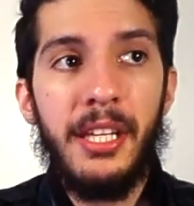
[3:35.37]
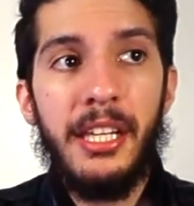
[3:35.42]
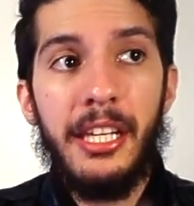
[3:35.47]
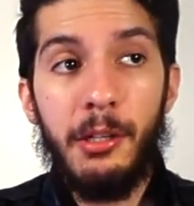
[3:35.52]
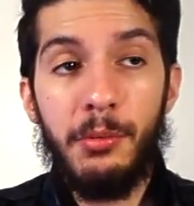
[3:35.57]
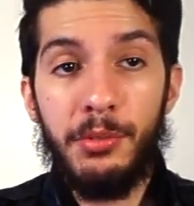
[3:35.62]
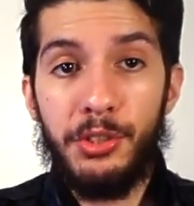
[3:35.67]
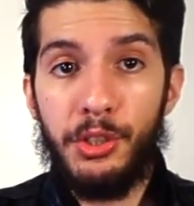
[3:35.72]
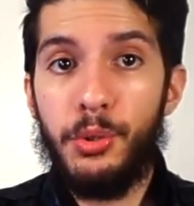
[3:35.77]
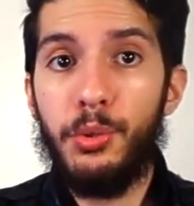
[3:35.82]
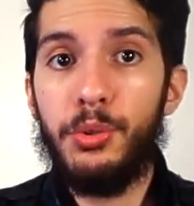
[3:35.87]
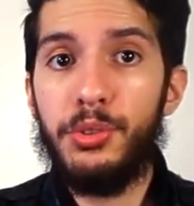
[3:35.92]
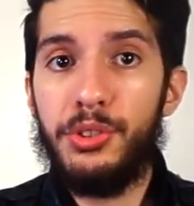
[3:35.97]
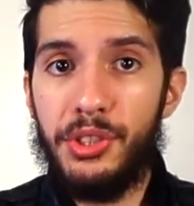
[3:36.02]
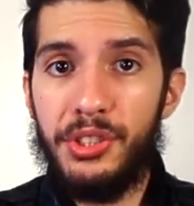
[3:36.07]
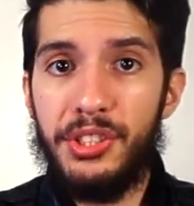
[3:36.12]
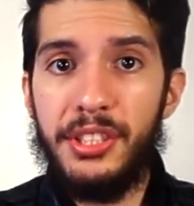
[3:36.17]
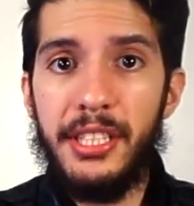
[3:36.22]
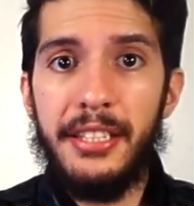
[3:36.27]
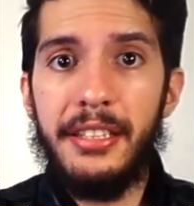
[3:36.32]
And it was cool
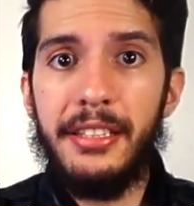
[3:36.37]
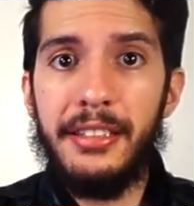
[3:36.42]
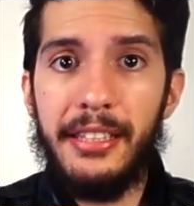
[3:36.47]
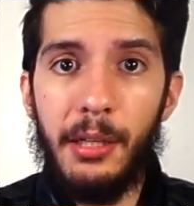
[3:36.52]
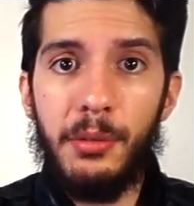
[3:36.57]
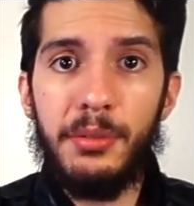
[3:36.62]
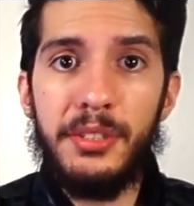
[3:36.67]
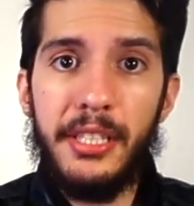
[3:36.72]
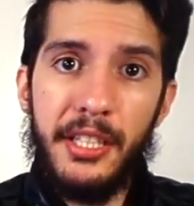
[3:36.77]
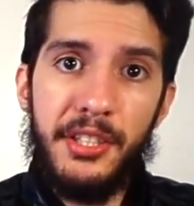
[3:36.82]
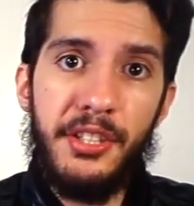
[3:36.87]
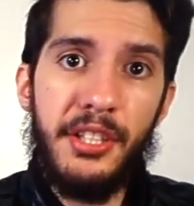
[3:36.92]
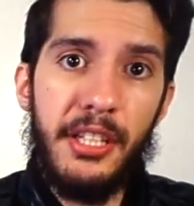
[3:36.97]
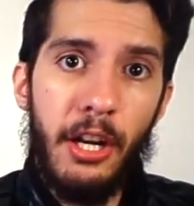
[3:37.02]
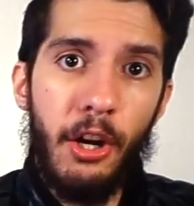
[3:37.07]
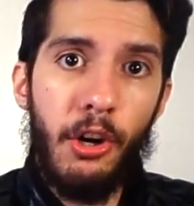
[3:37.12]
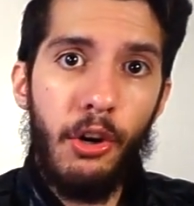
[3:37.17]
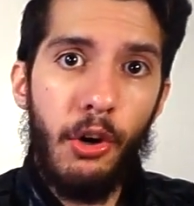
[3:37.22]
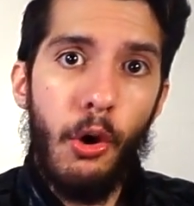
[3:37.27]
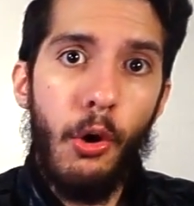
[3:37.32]
to see that that was actually
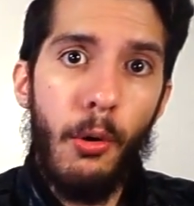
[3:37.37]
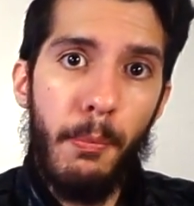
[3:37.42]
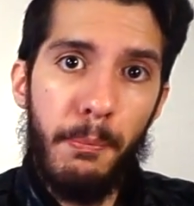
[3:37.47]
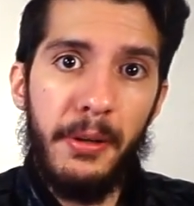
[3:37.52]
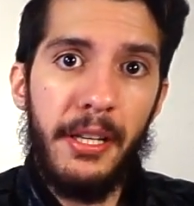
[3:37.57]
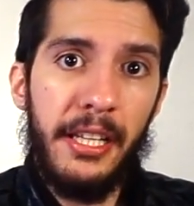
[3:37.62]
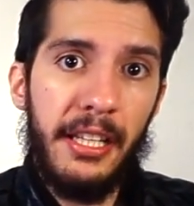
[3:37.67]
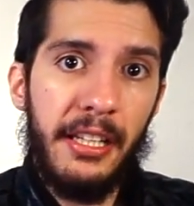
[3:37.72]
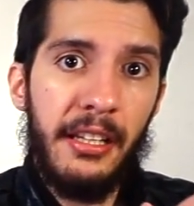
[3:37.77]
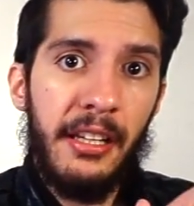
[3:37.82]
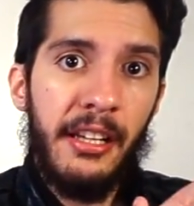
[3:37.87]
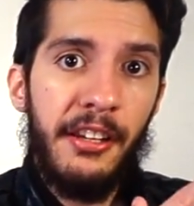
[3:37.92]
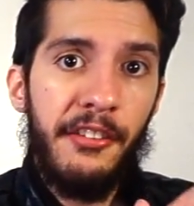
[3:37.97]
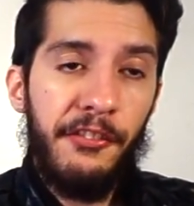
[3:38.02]
our opening